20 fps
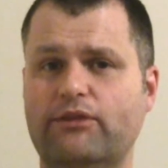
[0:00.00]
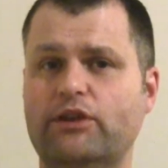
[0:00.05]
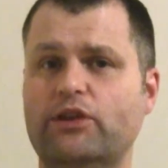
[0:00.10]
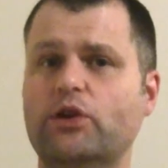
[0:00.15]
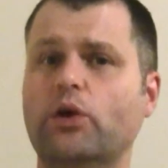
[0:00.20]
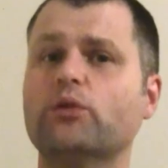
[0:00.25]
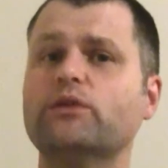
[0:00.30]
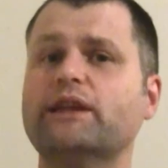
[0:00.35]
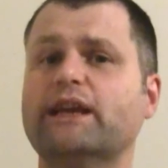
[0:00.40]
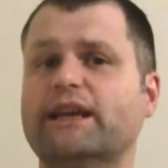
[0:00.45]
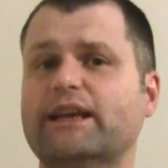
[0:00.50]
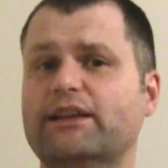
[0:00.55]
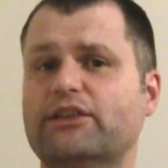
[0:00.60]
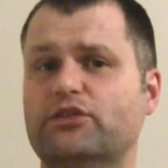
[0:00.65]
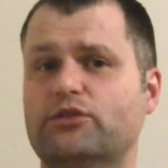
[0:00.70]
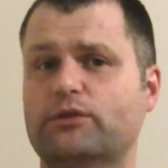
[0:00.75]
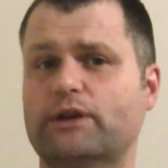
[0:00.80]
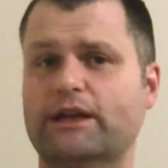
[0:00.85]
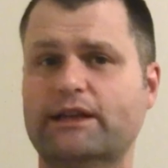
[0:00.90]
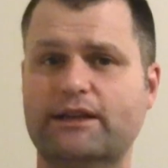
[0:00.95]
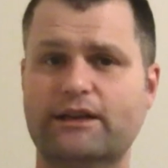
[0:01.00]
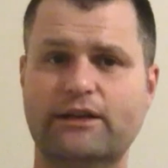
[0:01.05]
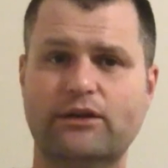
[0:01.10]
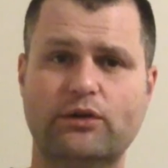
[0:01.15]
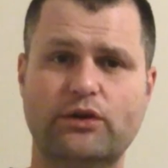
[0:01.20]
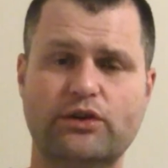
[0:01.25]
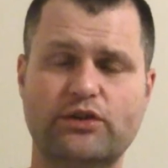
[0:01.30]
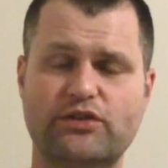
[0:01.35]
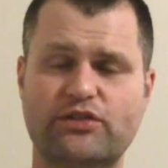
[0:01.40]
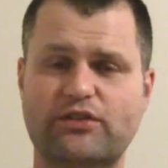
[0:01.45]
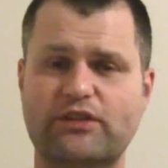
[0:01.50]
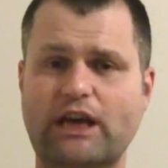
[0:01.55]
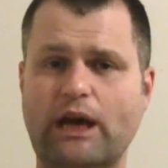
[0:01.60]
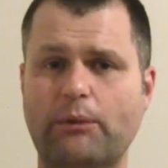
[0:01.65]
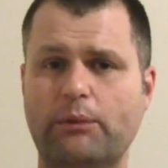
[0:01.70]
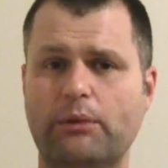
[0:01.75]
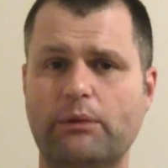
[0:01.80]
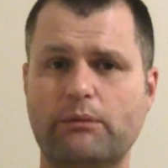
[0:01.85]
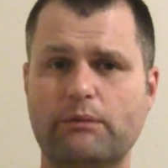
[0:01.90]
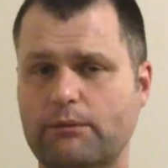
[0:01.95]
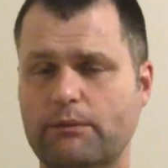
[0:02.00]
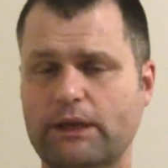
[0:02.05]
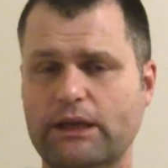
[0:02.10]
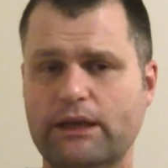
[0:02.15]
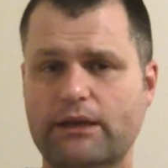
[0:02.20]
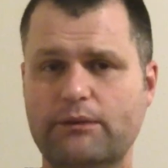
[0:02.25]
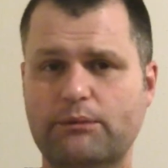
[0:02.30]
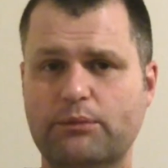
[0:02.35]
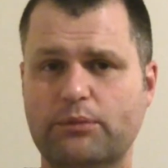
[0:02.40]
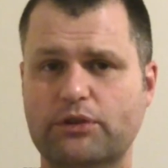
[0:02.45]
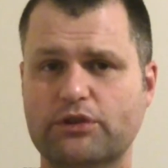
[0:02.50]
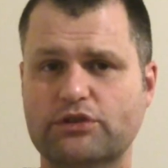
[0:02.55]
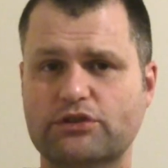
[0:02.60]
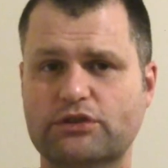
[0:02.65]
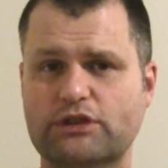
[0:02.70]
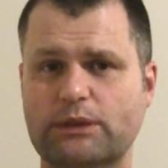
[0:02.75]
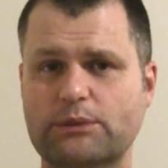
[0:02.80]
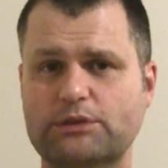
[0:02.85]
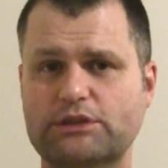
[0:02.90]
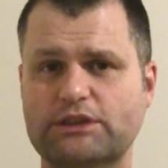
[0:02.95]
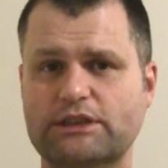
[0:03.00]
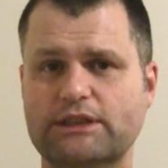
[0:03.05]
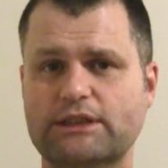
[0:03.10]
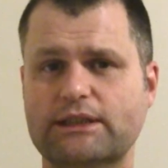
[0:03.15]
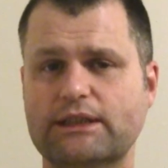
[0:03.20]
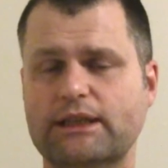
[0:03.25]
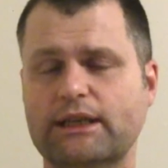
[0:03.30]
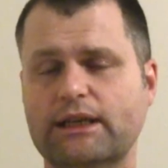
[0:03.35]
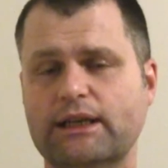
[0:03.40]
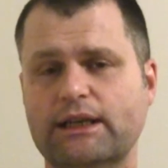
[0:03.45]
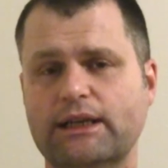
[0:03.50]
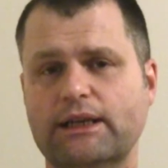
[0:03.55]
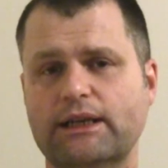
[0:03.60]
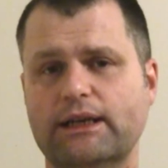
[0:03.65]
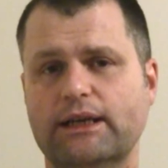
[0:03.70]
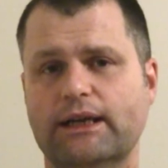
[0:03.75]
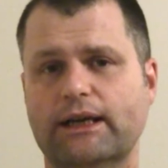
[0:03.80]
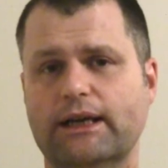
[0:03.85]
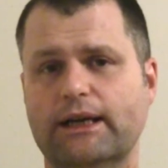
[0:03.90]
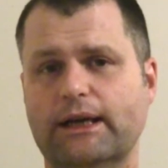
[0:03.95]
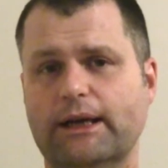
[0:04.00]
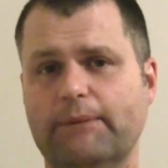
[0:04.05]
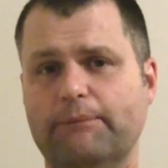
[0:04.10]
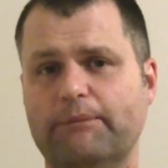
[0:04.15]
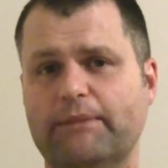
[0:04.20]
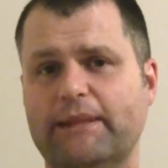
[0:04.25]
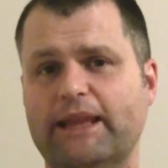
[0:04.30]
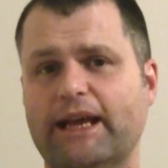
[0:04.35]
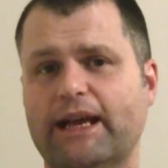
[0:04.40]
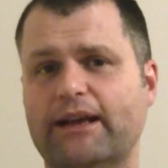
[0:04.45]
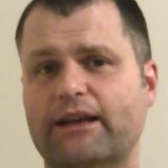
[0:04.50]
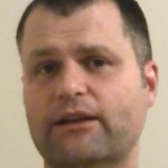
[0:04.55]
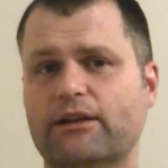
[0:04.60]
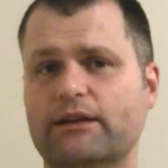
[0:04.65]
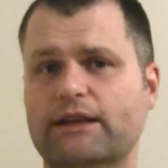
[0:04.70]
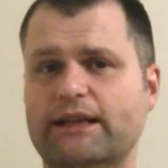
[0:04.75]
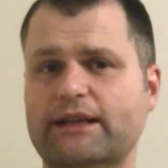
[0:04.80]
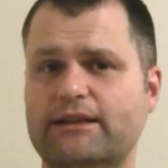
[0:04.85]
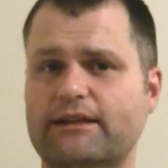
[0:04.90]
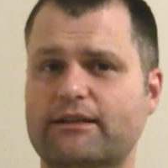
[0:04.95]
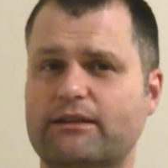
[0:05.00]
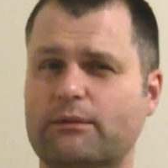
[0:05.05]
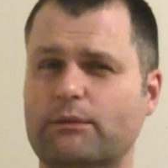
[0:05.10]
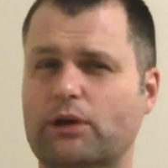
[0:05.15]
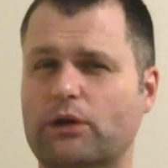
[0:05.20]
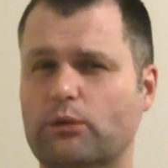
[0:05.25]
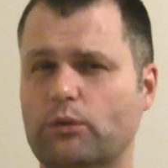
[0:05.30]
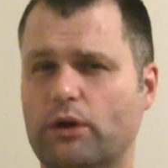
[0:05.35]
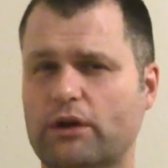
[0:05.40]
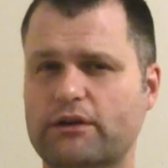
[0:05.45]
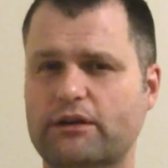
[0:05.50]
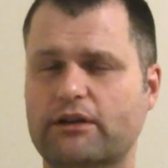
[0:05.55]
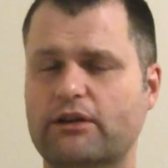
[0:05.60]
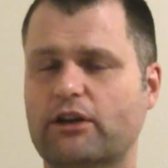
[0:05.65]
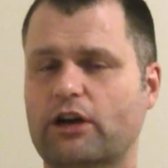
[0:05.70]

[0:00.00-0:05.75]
don't take it as directed, or you stop at mid-prescription, that can lead to some unwanted